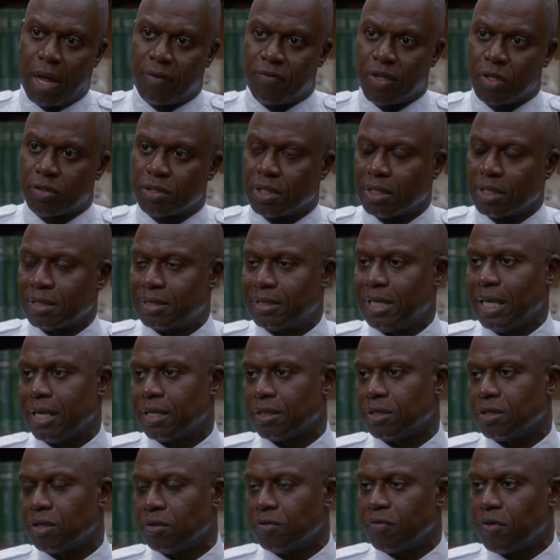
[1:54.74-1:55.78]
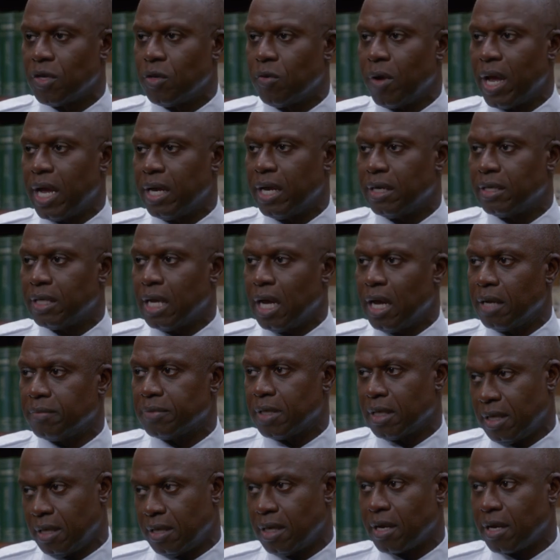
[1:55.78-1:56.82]
Well, I've used the sick excuse for you eight
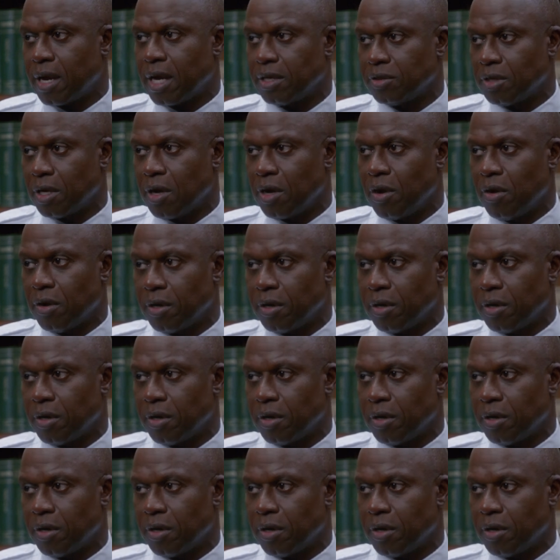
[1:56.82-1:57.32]
times. I think they're catching